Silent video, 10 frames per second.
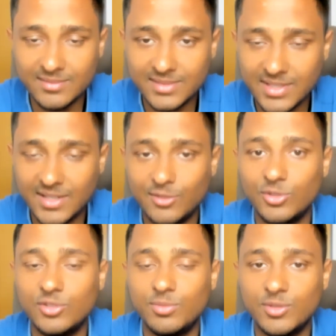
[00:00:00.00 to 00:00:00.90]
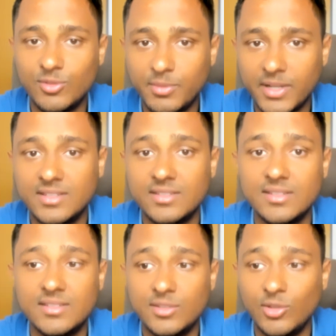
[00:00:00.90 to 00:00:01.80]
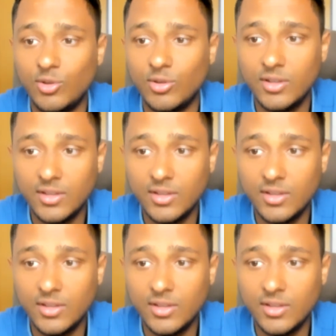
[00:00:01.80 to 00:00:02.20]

start doing spiritual practices, you're,